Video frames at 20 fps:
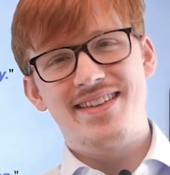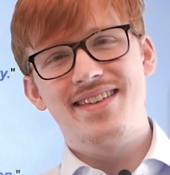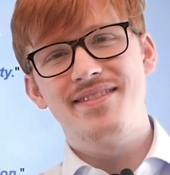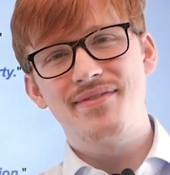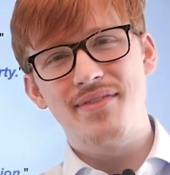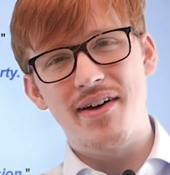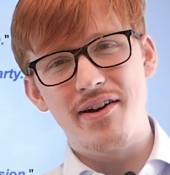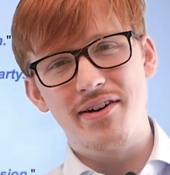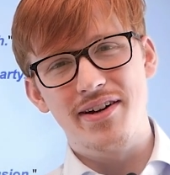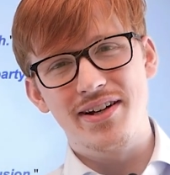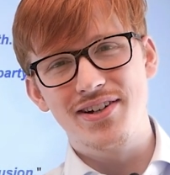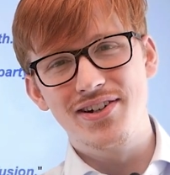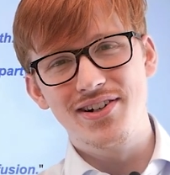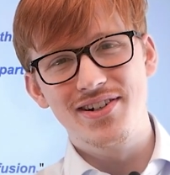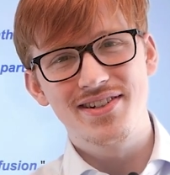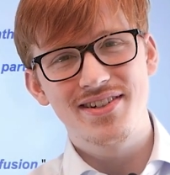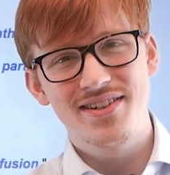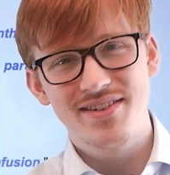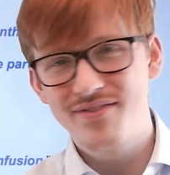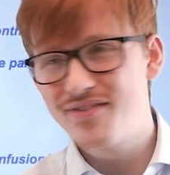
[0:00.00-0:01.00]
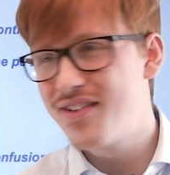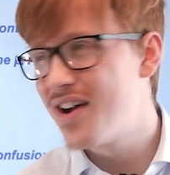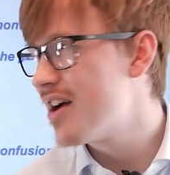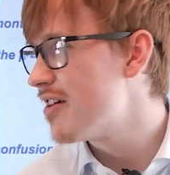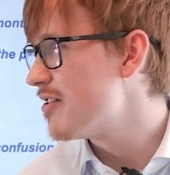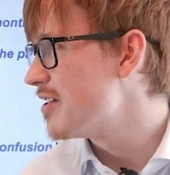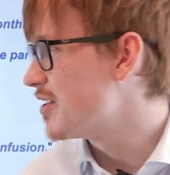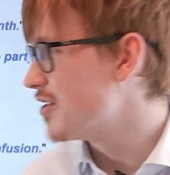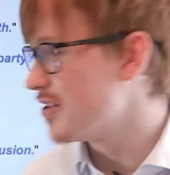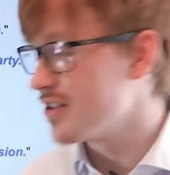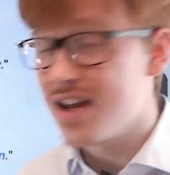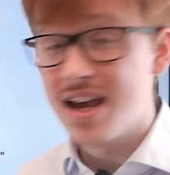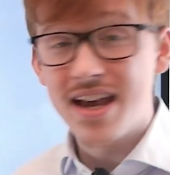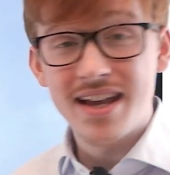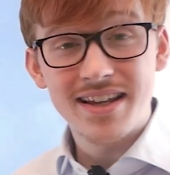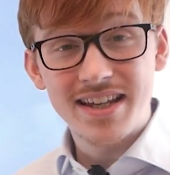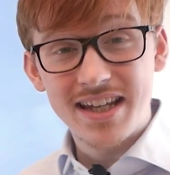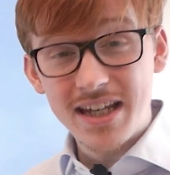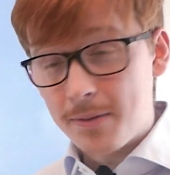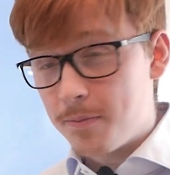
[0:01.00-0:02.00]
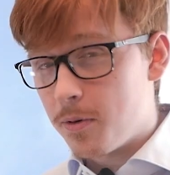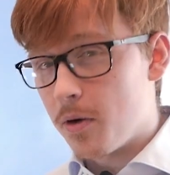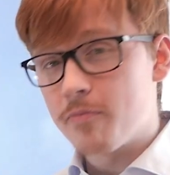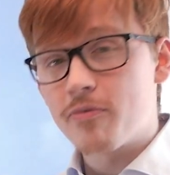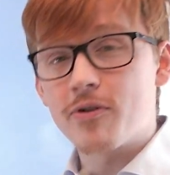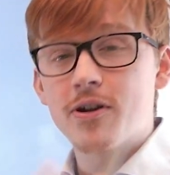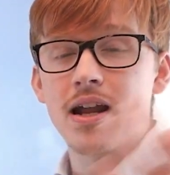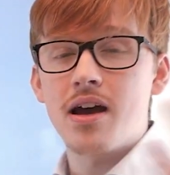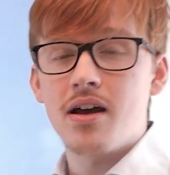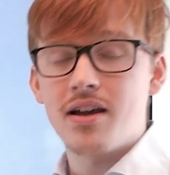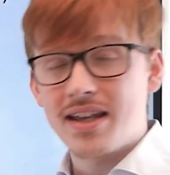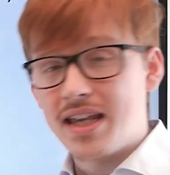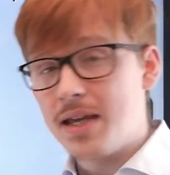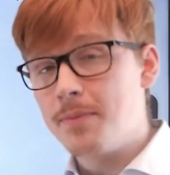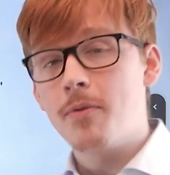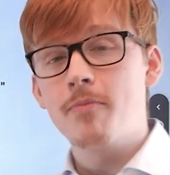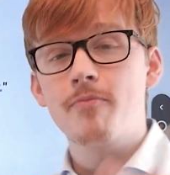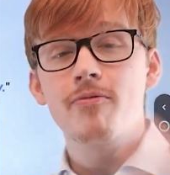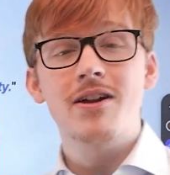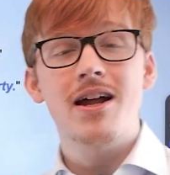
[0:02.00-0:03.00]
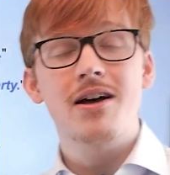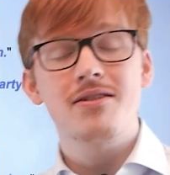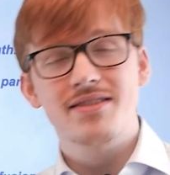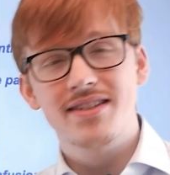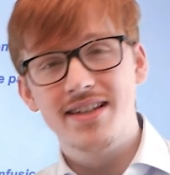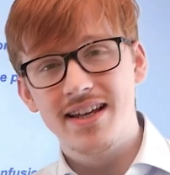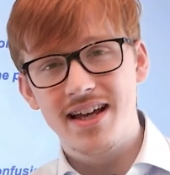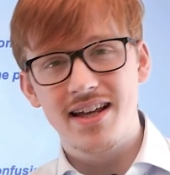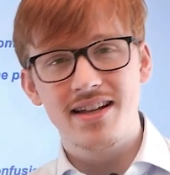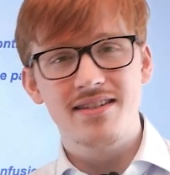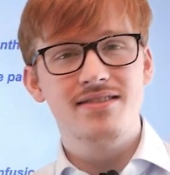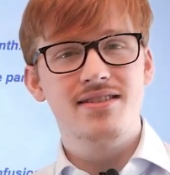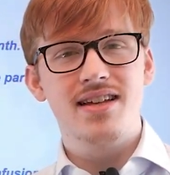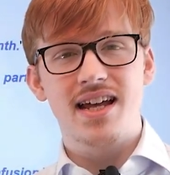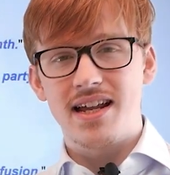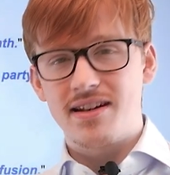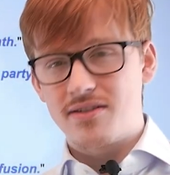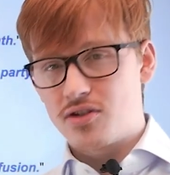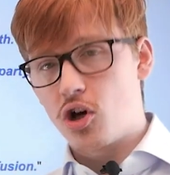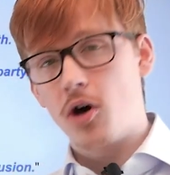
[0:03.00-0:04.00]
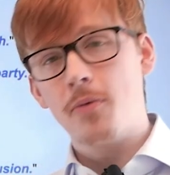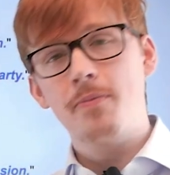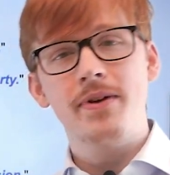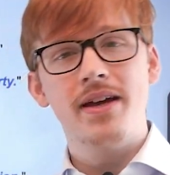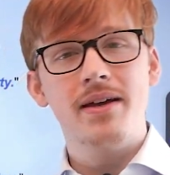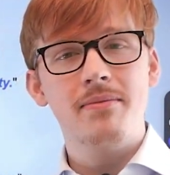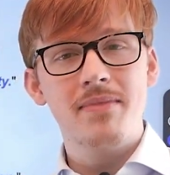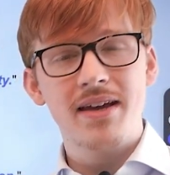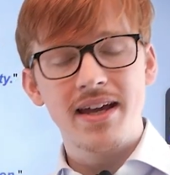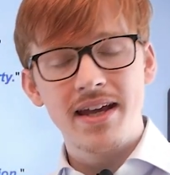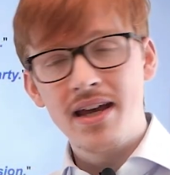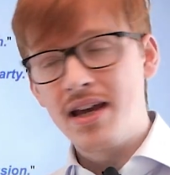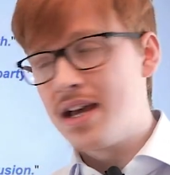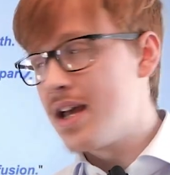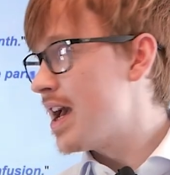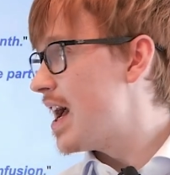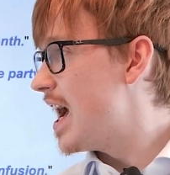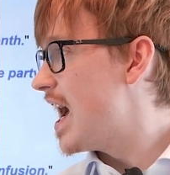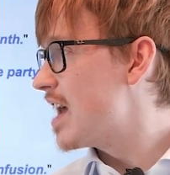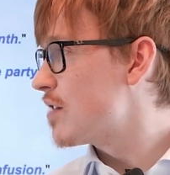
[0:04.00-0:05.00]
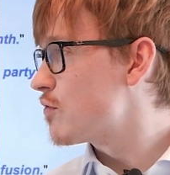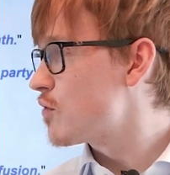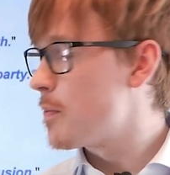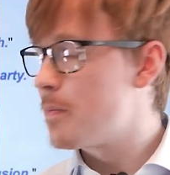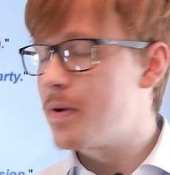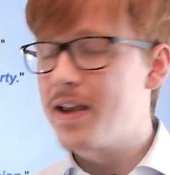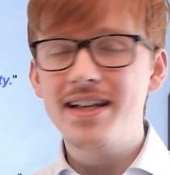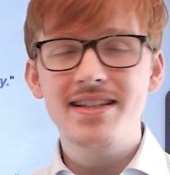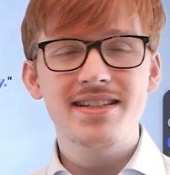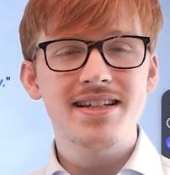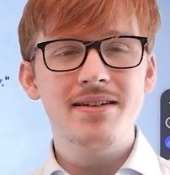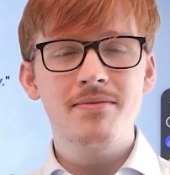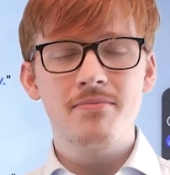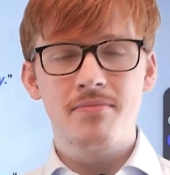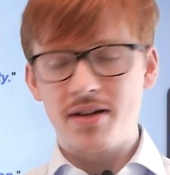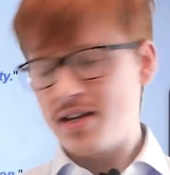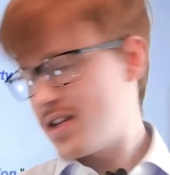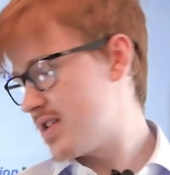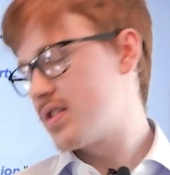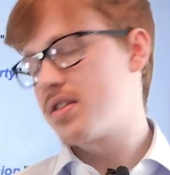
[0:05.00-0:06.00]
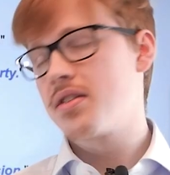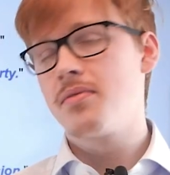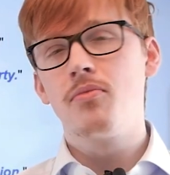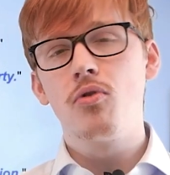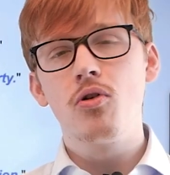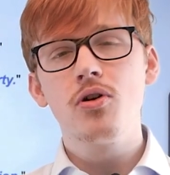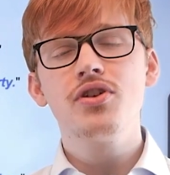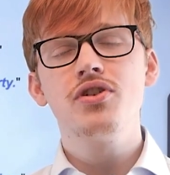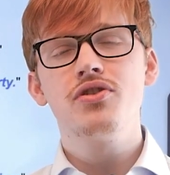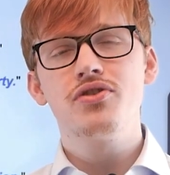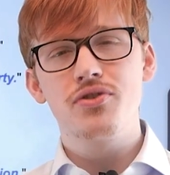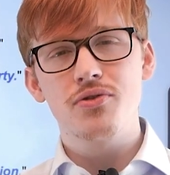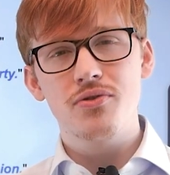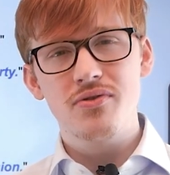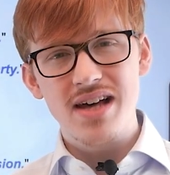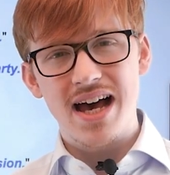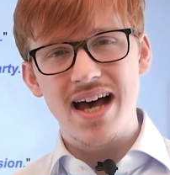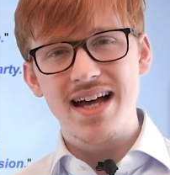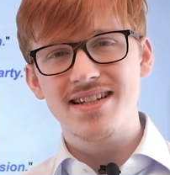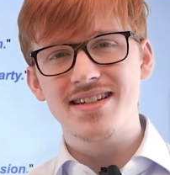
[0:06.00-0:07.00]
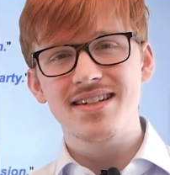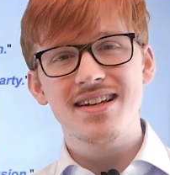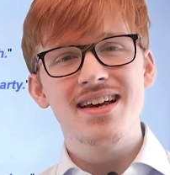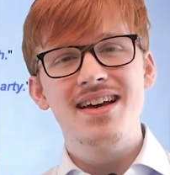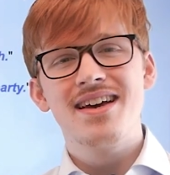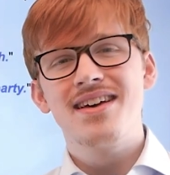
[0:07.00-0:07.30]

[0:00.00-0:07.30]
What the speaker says: Very good, very good. Keep on pronouncing it and copying me and repeating, because the more you do that,